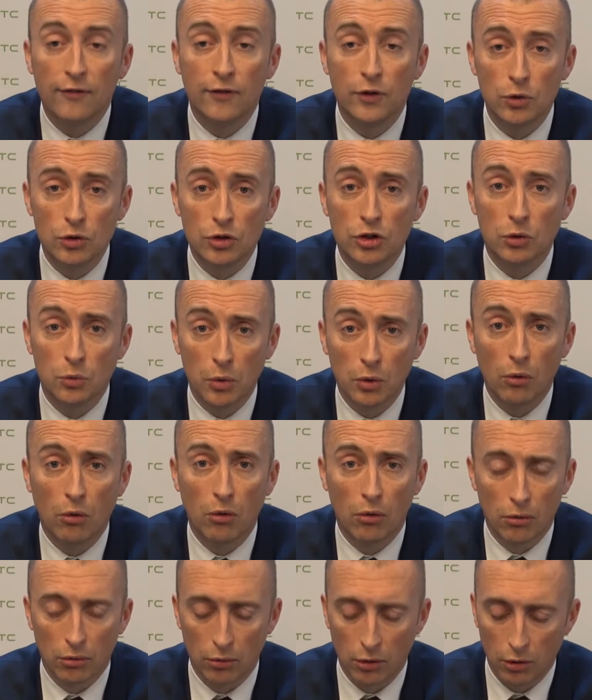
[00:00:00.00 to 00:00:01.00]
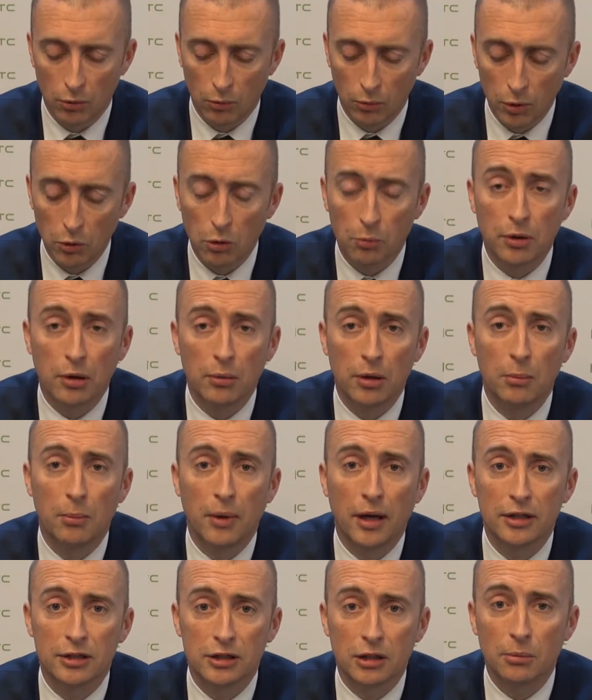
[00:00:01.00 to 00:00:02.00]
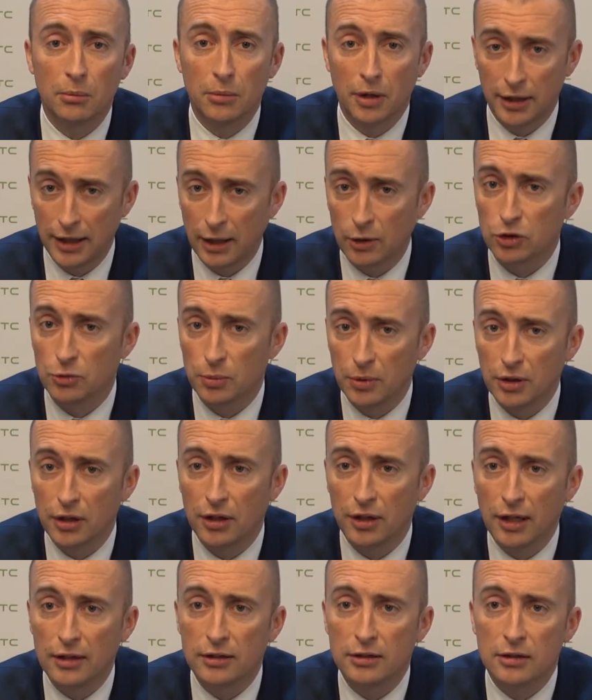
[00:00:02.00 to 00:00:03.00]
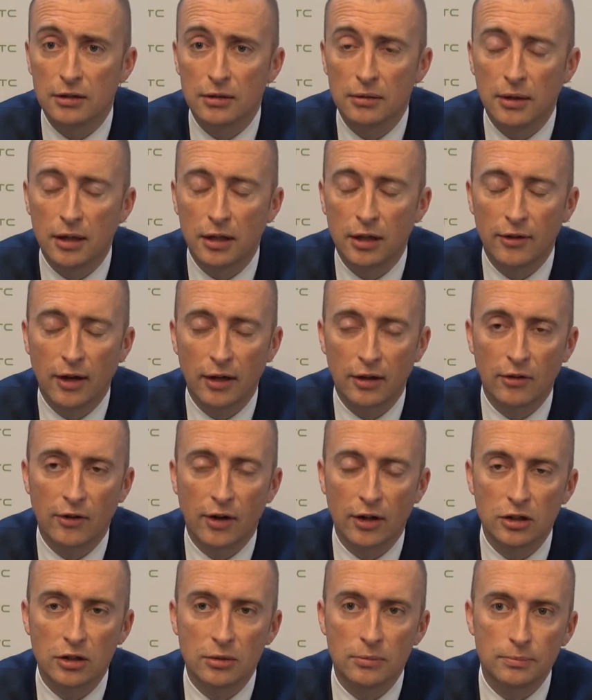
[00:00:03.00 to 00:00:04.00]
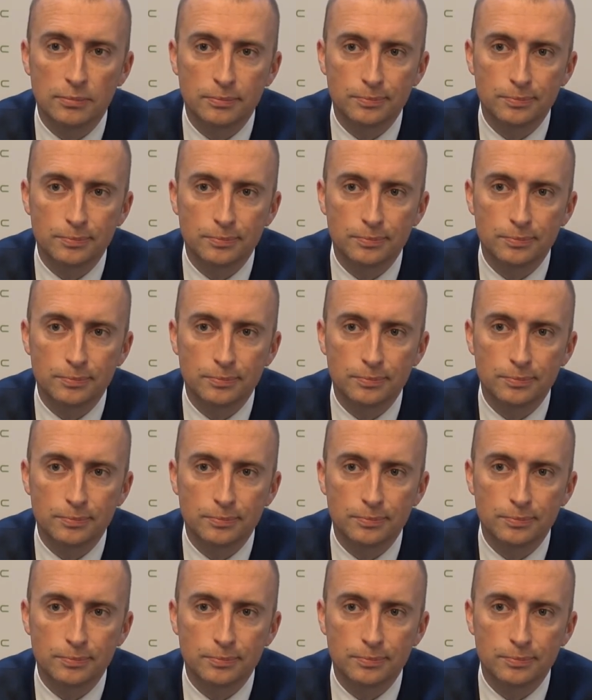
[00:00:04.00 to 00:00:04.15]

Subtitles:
future we will probably make some announcement in that direction.